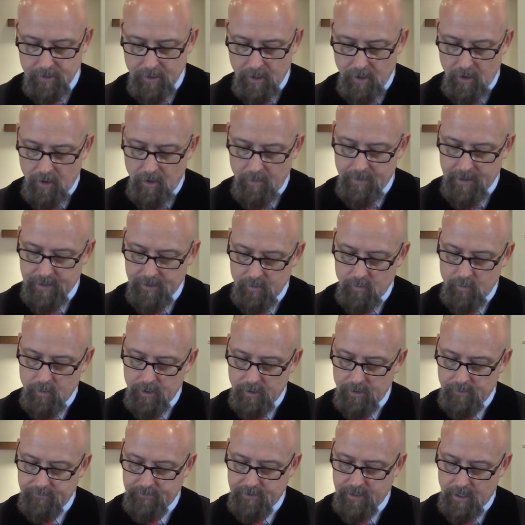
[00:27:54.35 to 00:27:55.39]
called by the
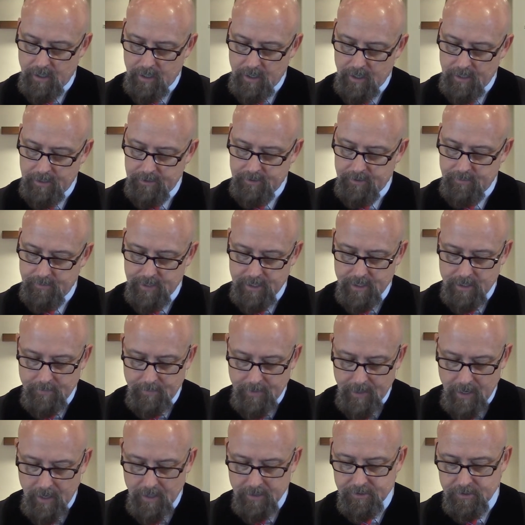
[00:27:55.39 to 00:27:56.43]
will of God to be an
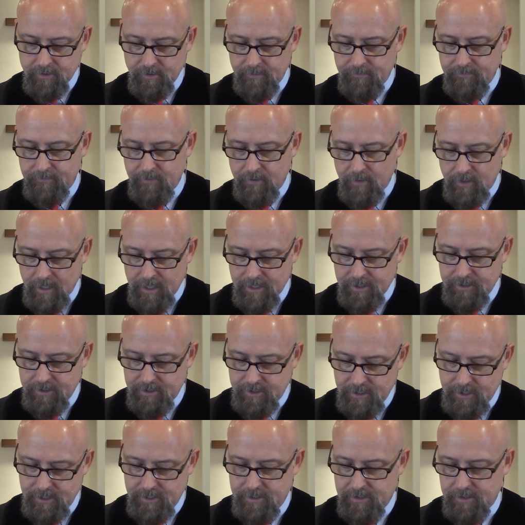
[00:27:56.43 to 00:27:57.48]
apostle of Christ
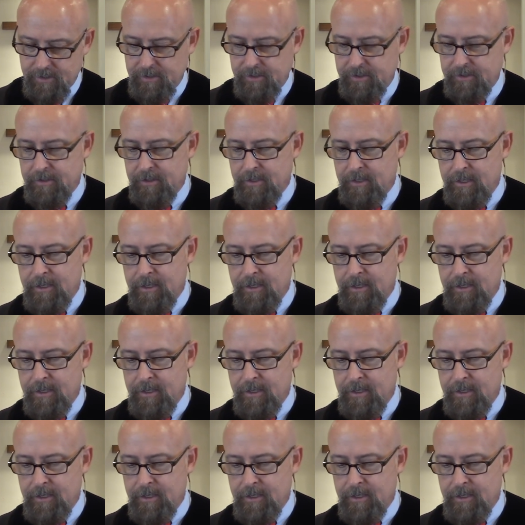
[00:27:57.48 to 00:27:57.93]
Jesus